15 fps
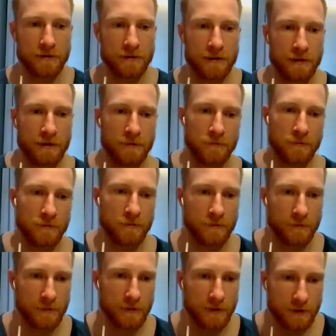
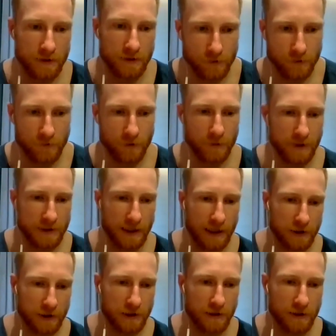doing a few bits of
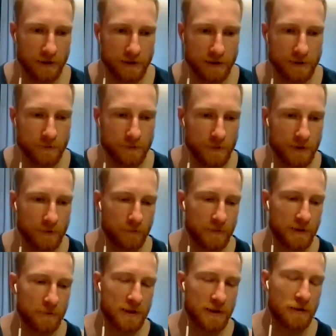action and
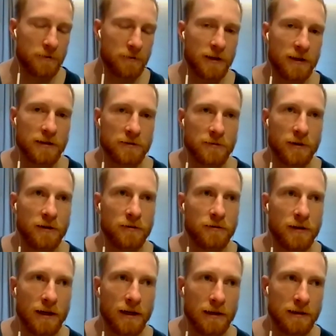some stunt rigging as
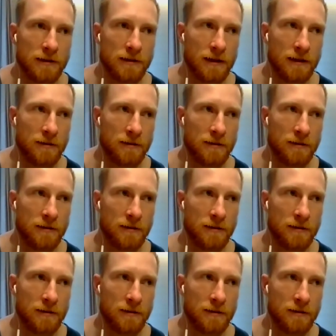well. And